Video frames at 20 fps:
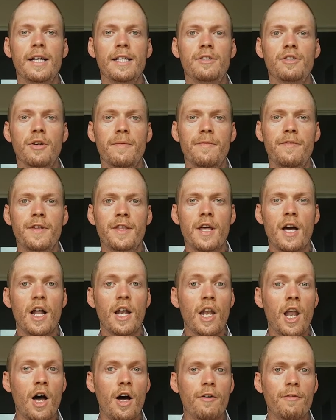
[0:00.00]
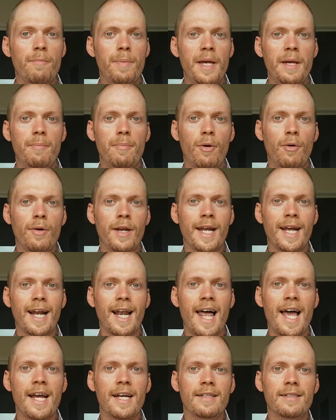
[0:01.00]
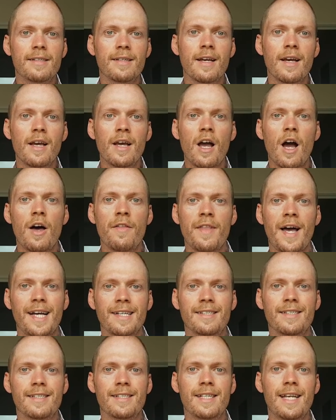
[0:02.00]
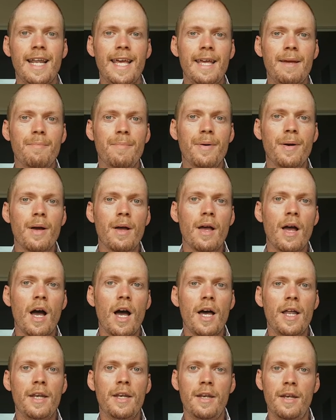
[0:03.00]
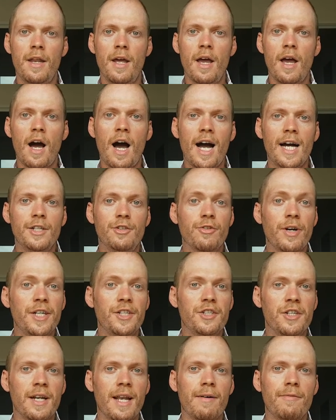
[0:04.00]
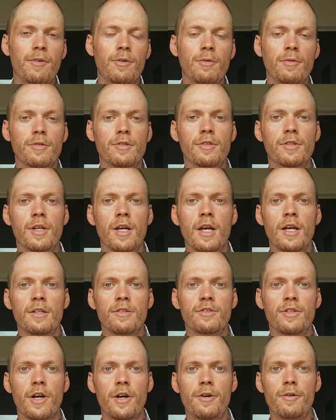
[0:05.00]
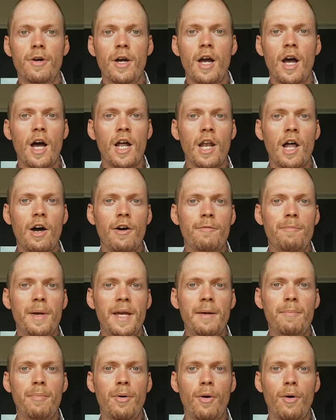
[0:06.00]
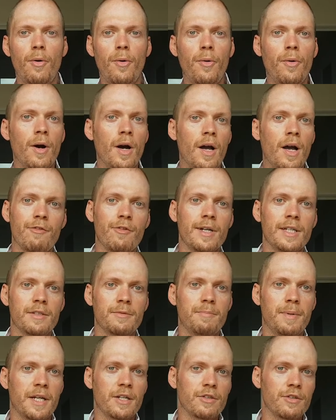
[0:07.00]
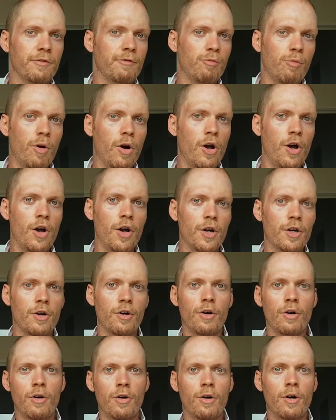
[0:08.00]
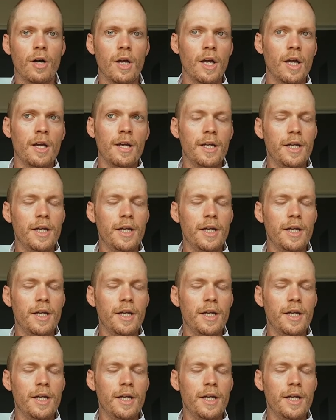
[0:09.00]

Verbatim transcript: is something that a lot of people neglect, and that's sleep and hydration levels. So a lot of people, whether it's because of work or